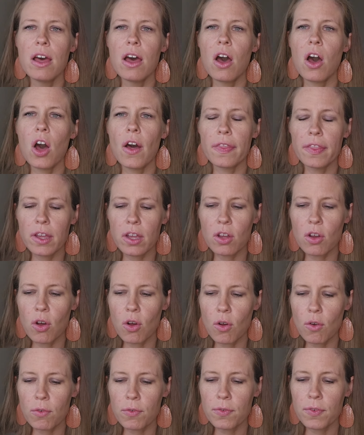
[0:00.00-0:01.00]
on the
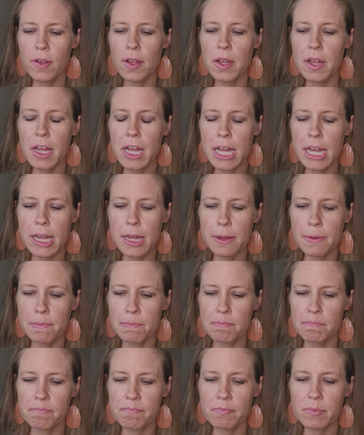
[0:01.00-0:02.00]
Gulf um,
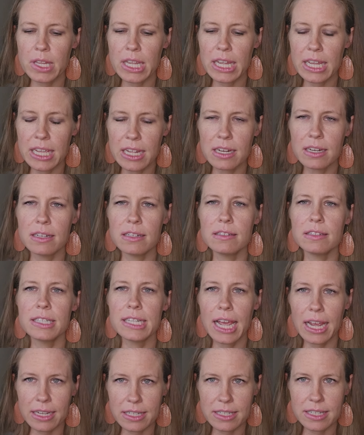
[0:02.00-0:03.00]
in
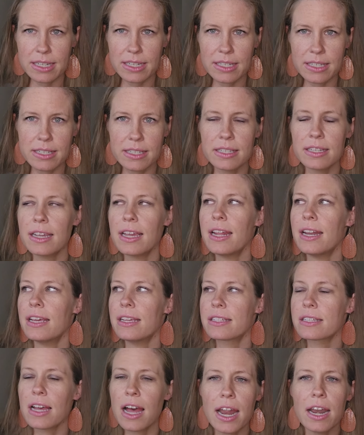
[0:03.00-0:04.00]
Texas. It
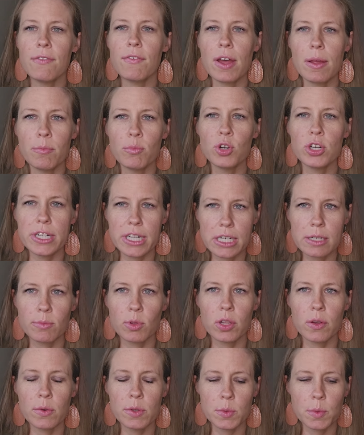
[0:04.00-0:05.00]
is kind of
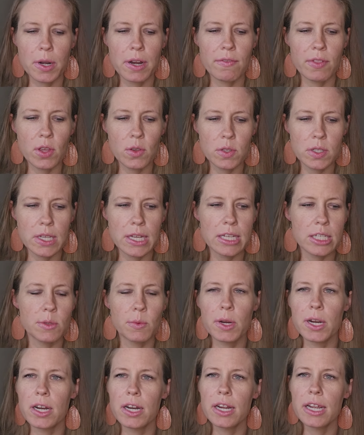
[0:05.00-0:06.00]
unpredictable. It was one of those things
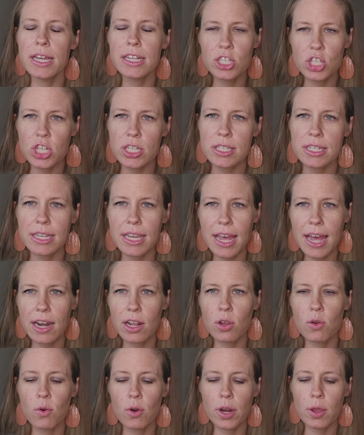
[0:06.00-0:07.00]
where it's just a
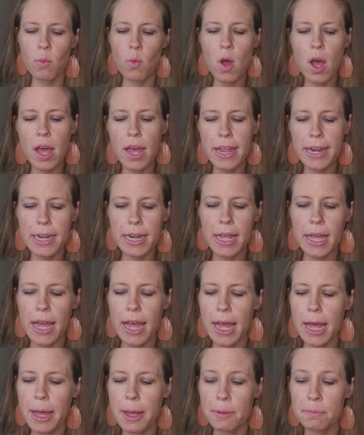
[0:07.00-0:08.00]
category one,
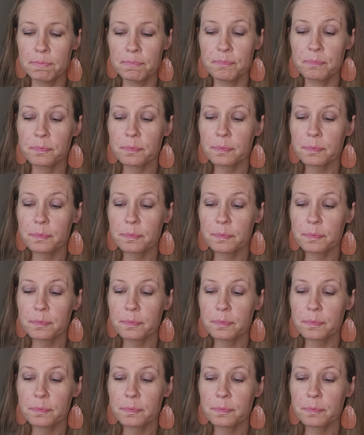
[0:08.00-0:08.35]
um,